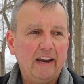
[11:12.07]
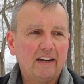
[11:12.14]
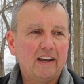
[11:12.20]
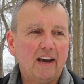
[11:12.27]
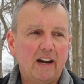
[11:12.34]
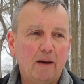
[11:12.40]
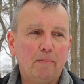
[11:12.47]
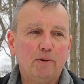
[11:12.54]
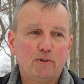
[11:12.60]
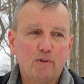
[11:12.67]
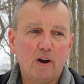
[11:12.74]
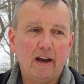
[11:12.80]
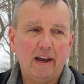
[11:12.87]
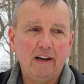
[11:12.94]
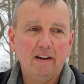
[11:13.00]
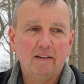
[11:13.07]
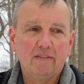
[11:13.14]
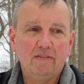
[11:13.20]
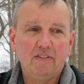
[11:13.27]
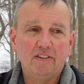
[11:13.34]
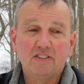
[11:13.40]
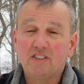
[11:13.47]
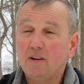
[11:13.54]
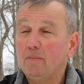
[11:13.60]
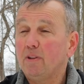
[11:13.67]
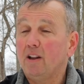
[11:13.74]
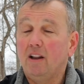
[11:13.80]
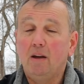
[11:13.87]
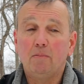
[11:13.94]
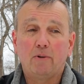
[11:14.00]
and cut up and dried, and some
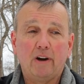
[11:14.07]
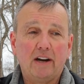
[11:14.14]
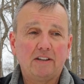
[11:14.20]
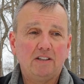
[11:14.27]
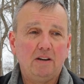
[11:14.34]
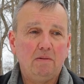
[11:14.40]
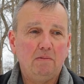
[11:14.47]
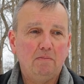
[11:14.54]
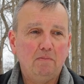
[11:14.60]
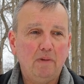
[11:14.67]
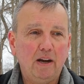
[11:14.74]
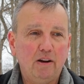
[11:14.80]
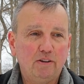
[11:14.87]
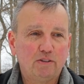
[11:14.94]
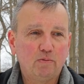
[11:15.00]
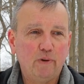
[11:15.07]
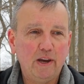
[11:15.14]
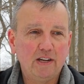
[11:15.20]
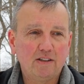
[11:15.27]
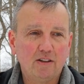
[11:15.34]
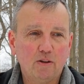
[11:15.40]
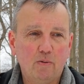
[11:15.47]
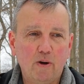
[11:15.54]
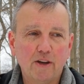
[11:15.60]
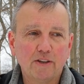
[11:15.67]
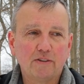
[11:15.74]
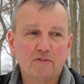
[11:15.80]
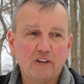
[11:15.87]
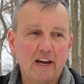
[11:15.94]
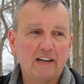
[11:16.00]
of the lumber actually made its way to the
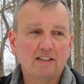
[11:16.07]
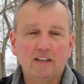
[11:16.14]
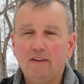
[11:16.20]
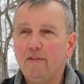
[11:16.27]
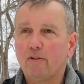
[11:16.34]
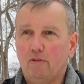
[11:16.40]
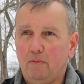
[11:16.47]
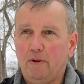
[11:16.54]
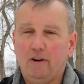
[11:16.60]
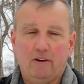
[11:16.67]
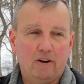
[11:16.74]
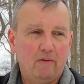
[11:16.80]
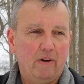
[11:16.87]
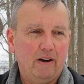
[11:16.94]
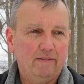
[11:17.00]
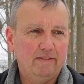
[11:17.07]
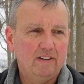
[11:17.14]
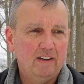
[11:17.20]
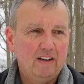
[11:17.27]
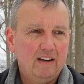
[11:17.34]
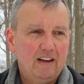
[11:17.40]
walls of Jack's living room here in Guelph.